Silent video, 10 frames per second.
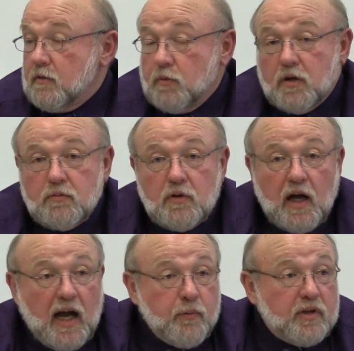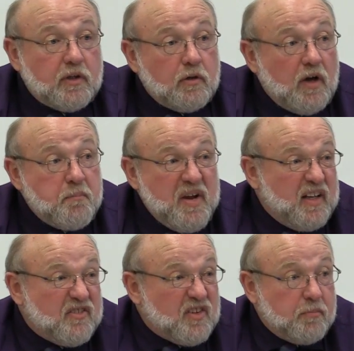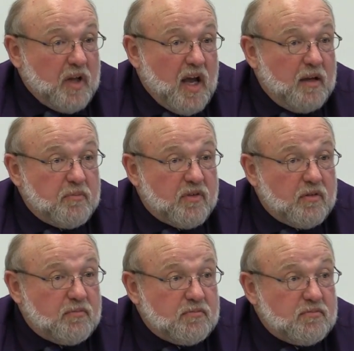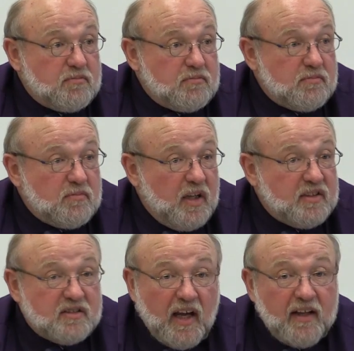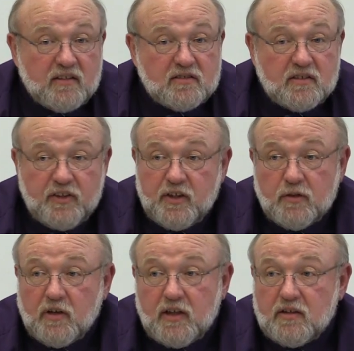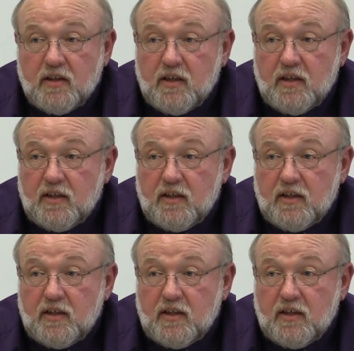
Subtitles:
Well, I would go a minute sometimes in silence. And you know what?